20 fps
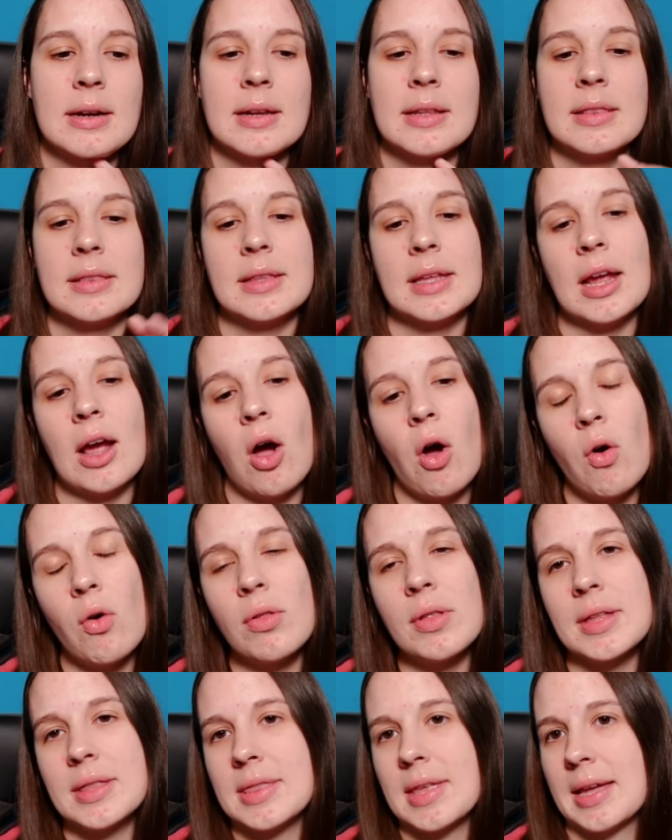The
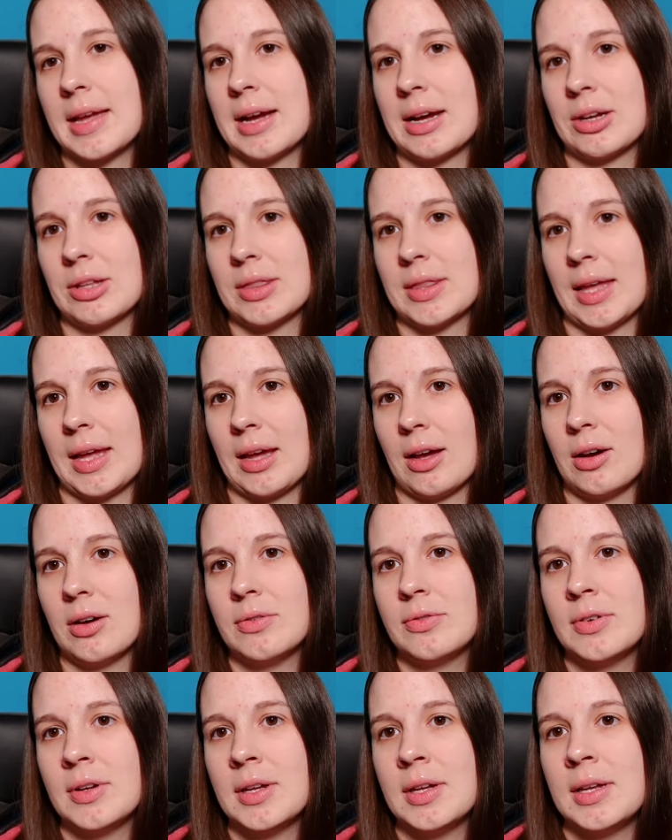only thing I could think
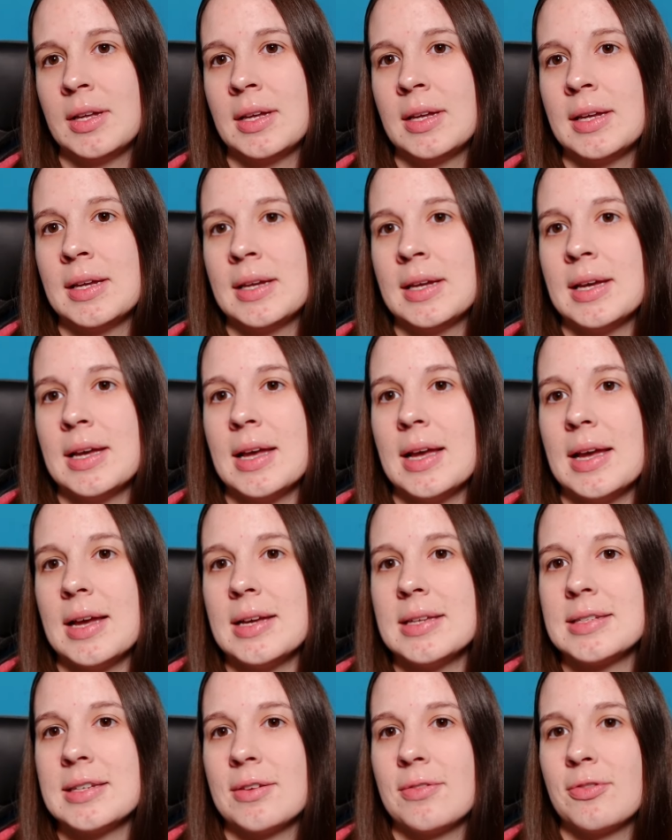of
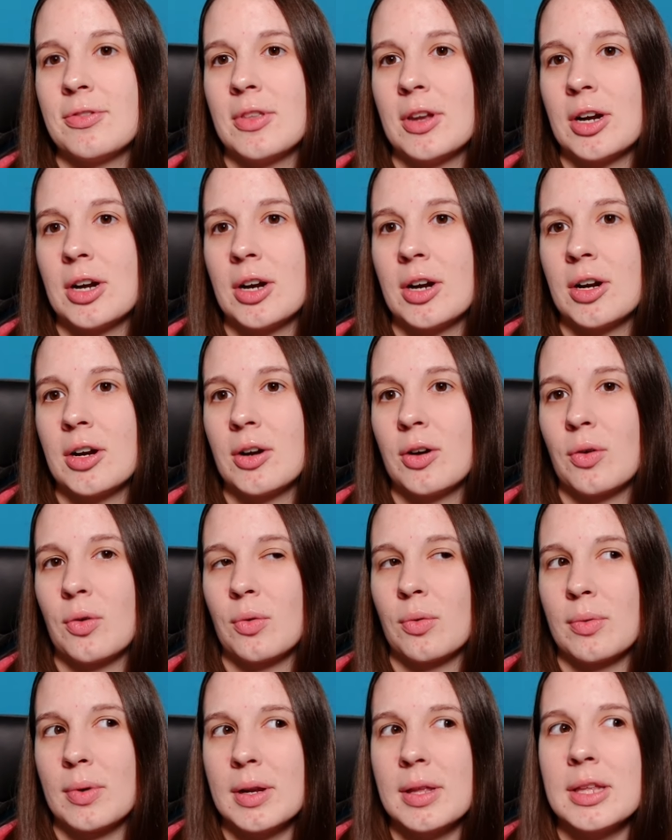is if they're
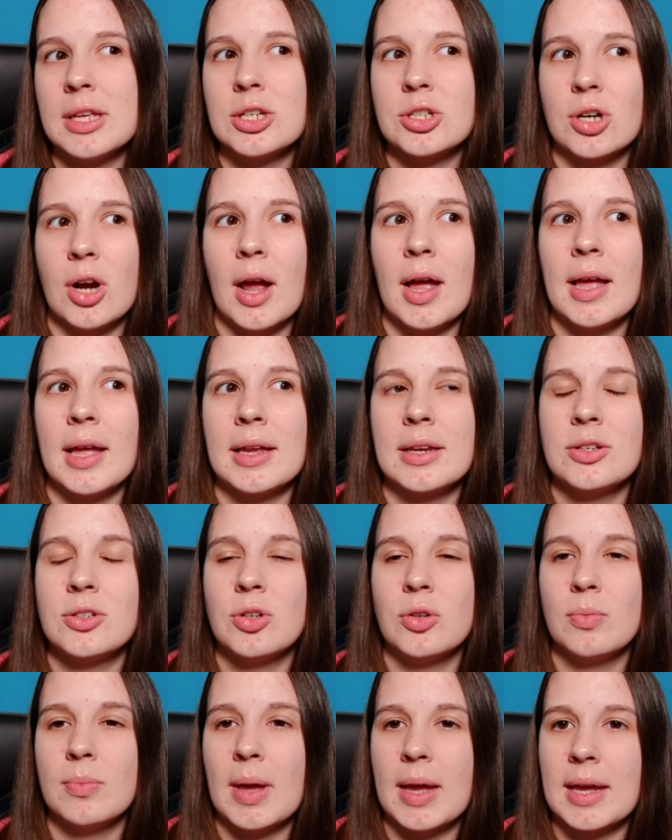really trying
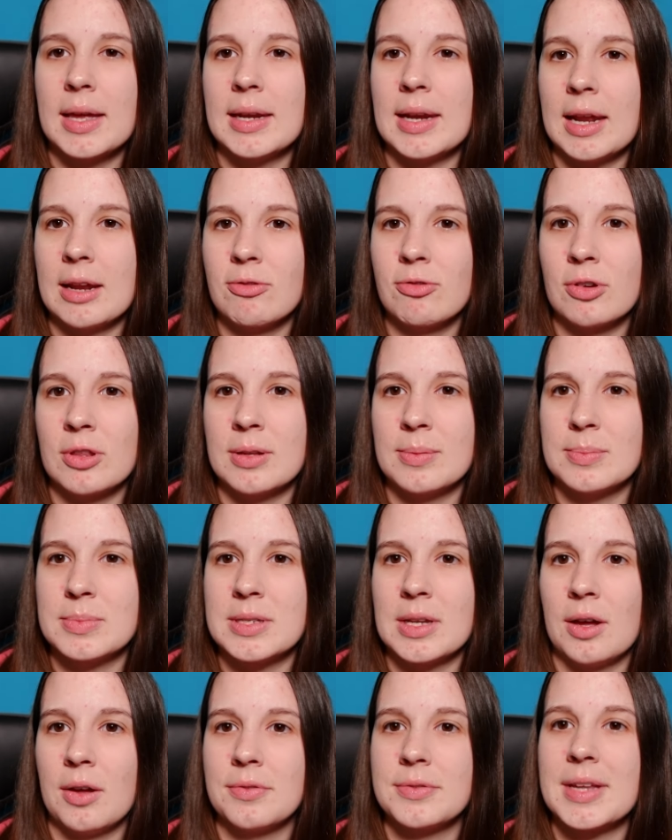to make a name for
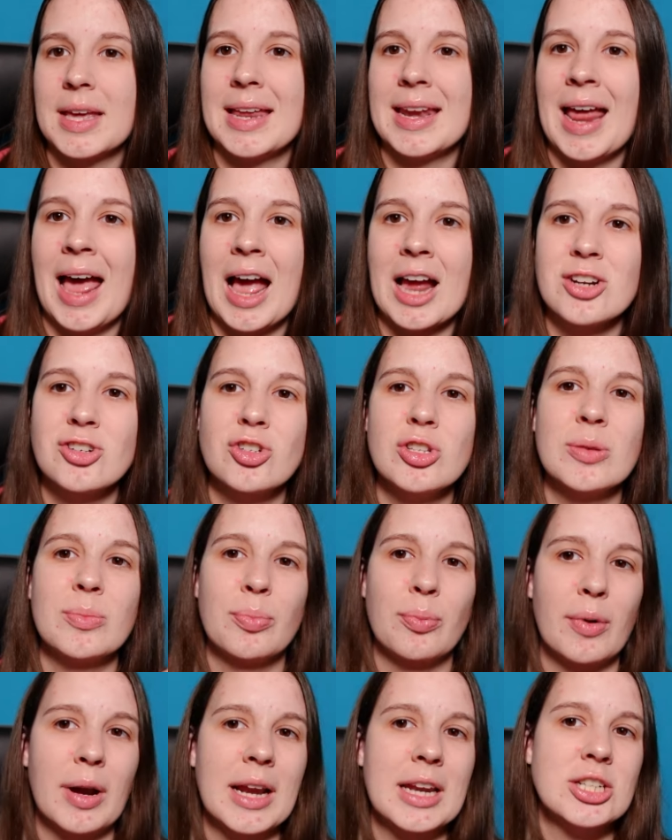themselves and actually
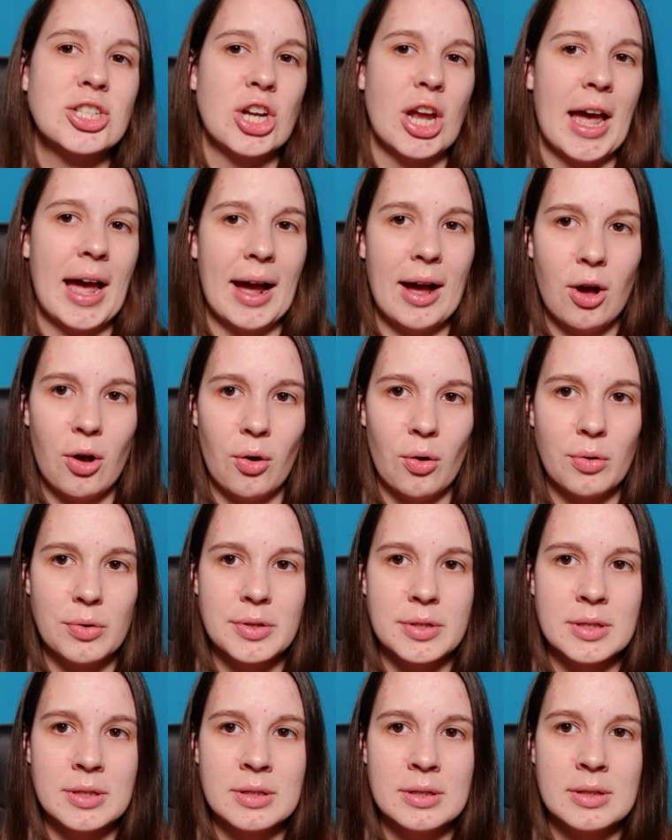branch
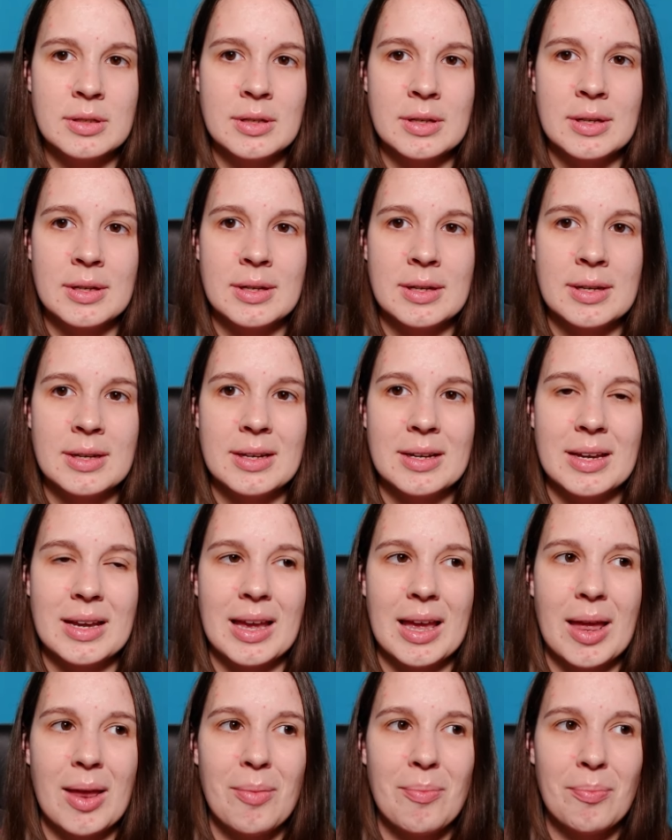out
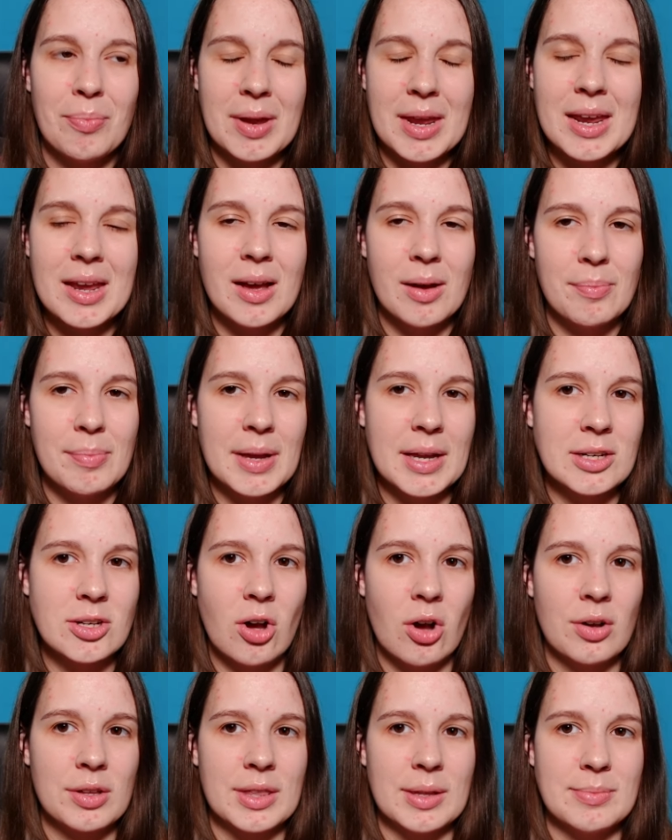and be a big
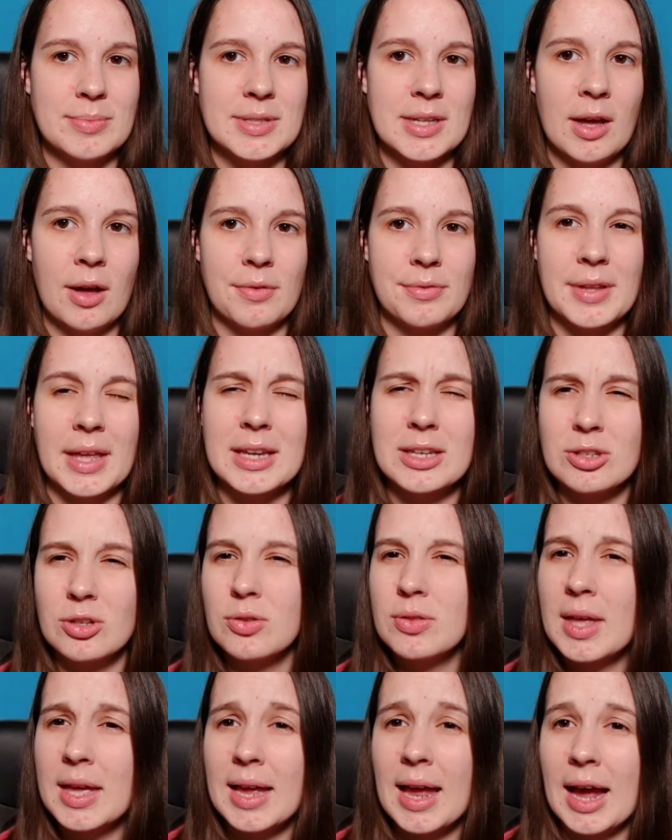dog themselves. Like, do
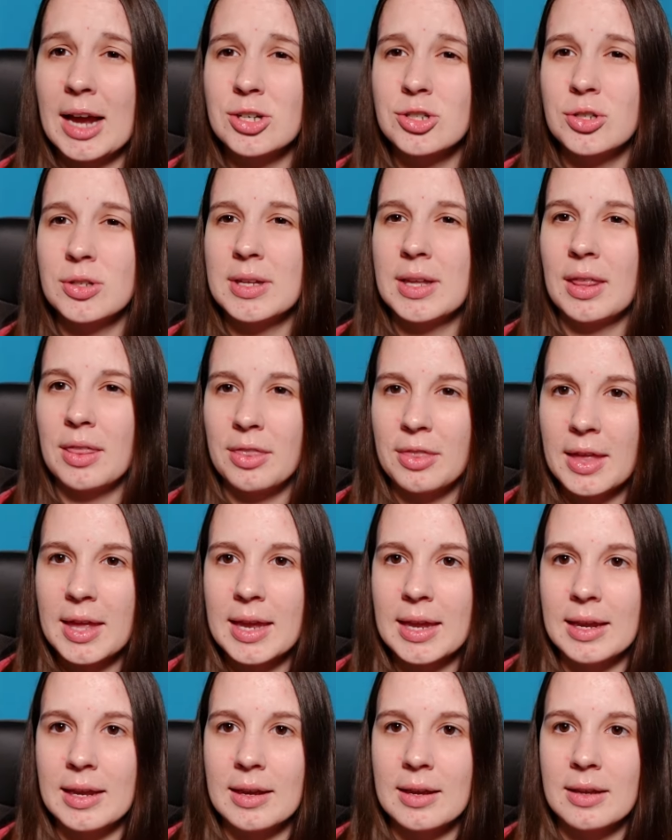they actually
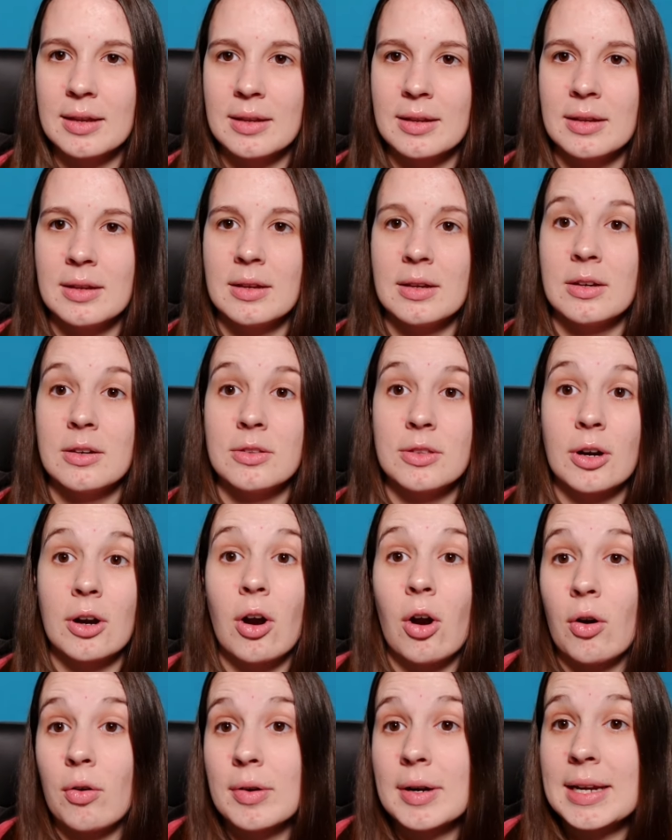think
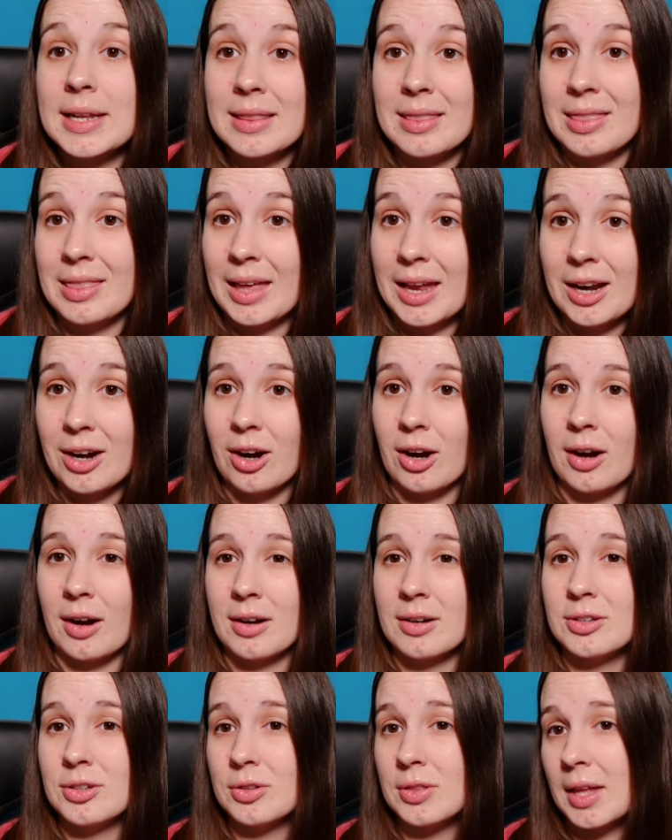they're already there?
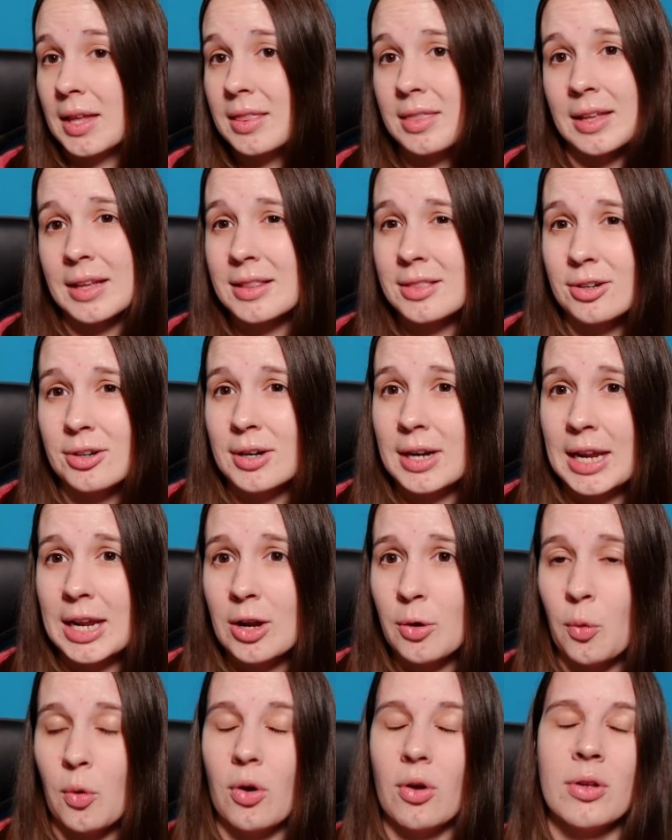Do they think they're
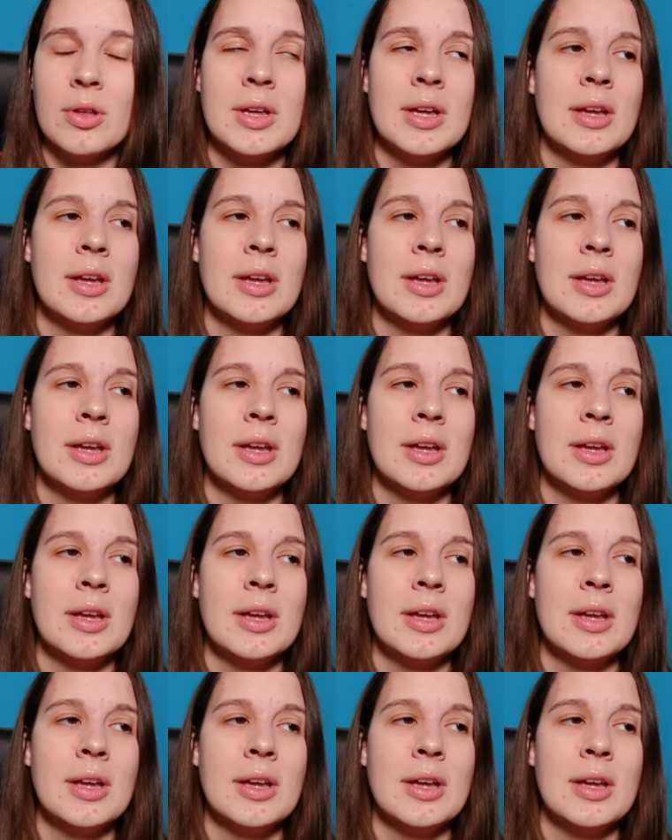equal?